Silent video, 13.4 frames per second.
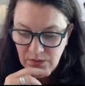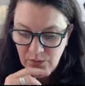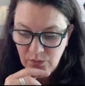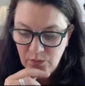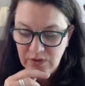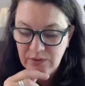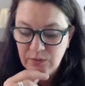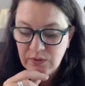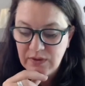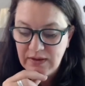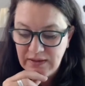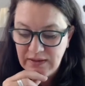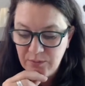we were
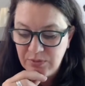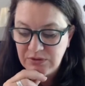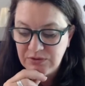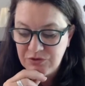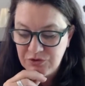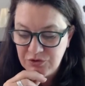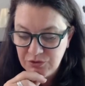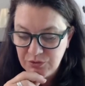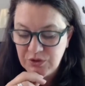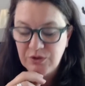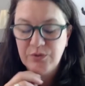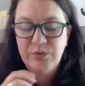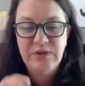able to
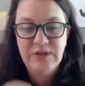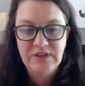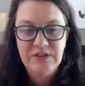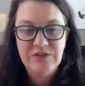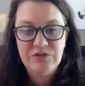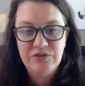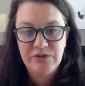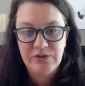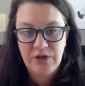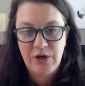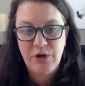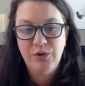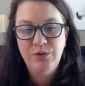go really
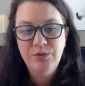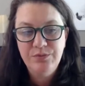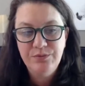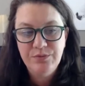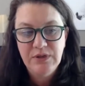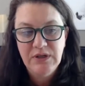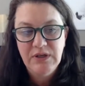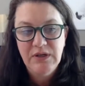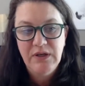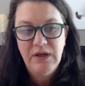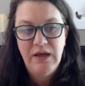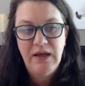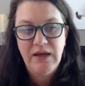slow
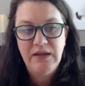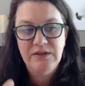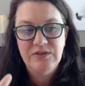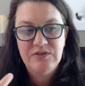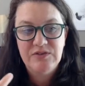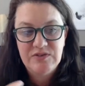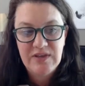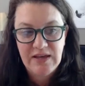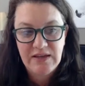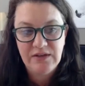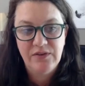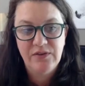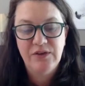and set
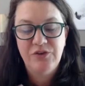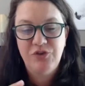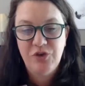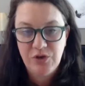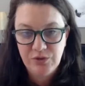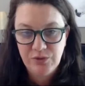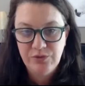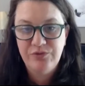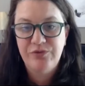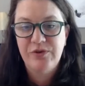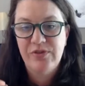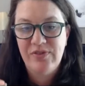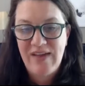the tone
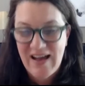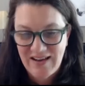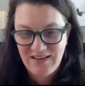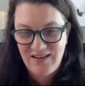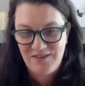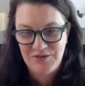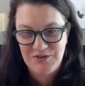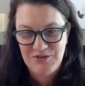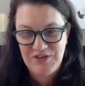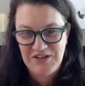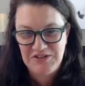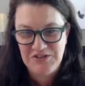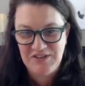for that
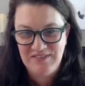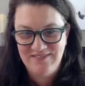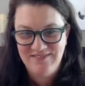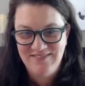conversation.